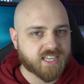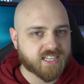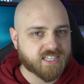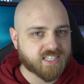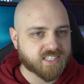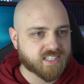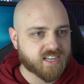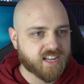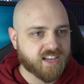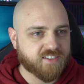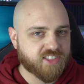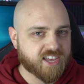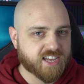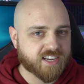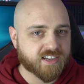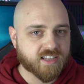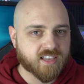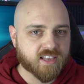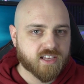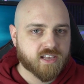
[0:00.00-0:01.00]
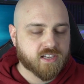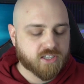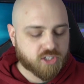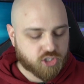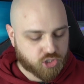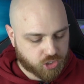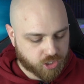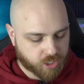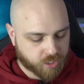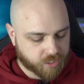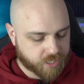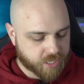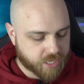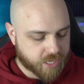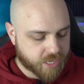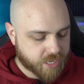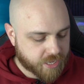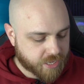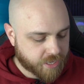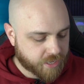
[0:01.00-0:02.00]
It doesn't have that
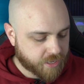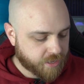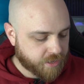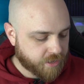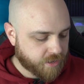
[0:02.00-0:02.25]
chunky